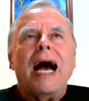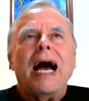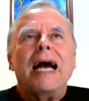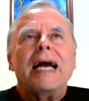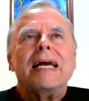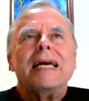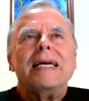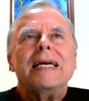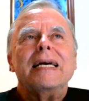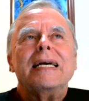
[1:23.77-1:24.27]

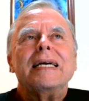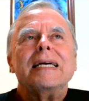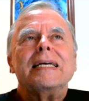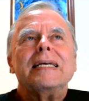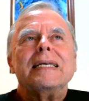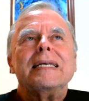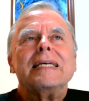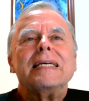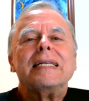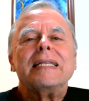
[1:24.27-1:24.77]
I
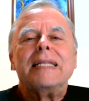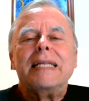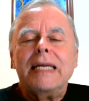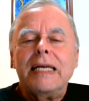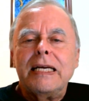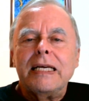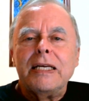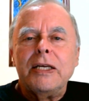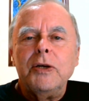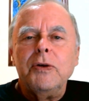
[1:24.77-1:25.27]

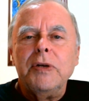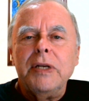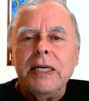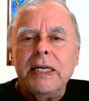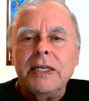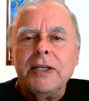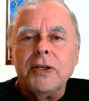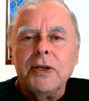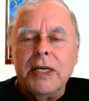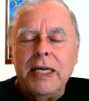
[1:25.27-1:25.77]
think you
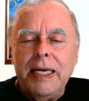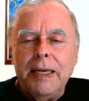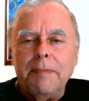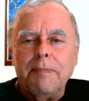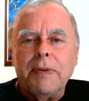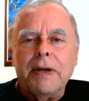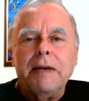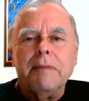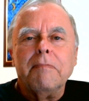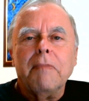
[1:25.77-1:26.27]
need to
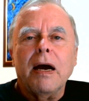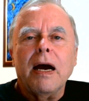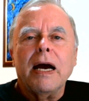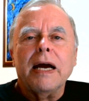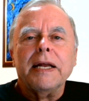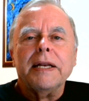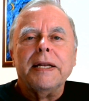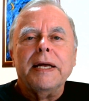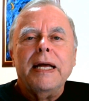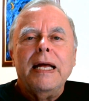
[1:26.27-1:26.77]
keep in
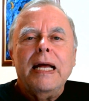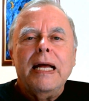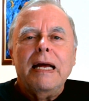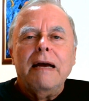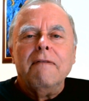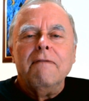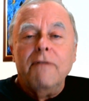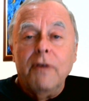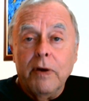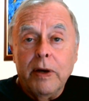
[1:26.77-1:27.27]
mind
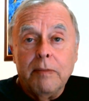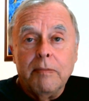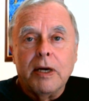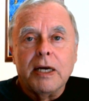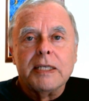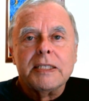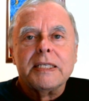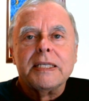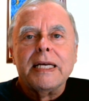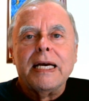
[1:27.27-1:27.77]
very
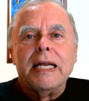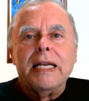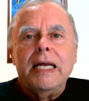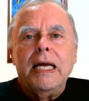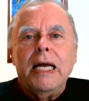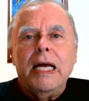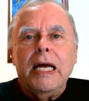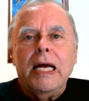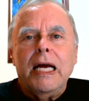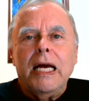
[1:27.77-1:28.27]
much that
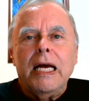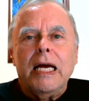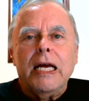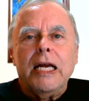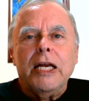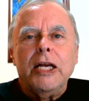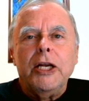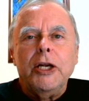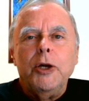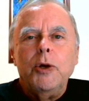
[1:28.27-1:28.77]

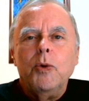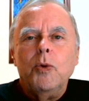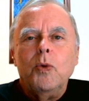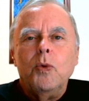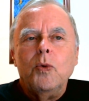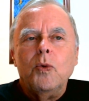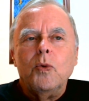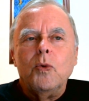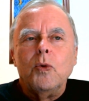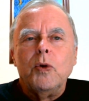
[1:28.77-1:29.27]

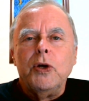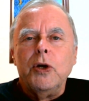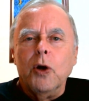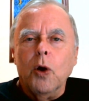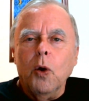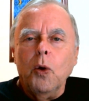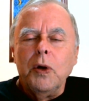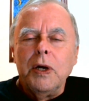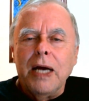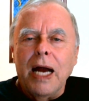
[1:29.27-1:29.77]

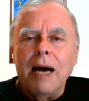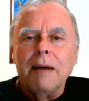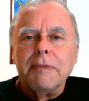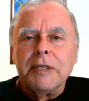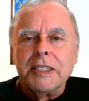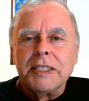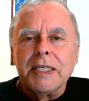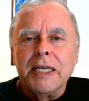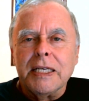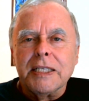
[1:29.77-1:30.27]
your own
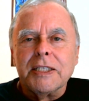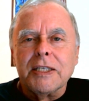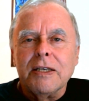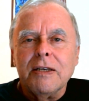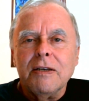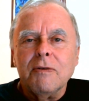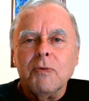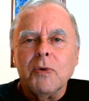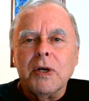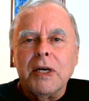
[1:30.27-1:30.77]
common
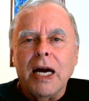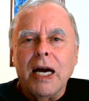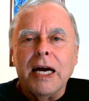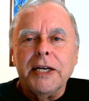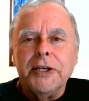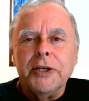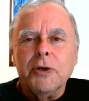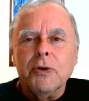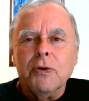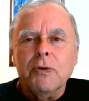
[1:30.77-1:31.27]
sense will
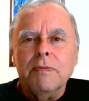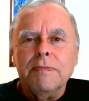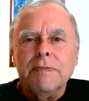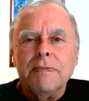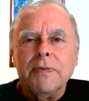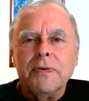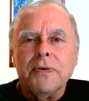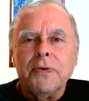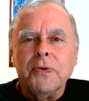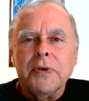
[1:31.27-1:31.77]
guide you
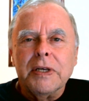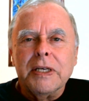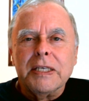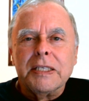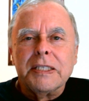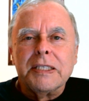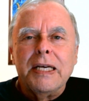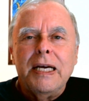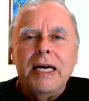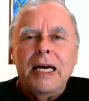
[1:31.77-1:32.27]
through
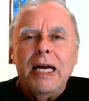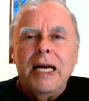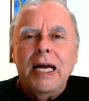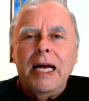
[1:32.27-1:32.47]
this.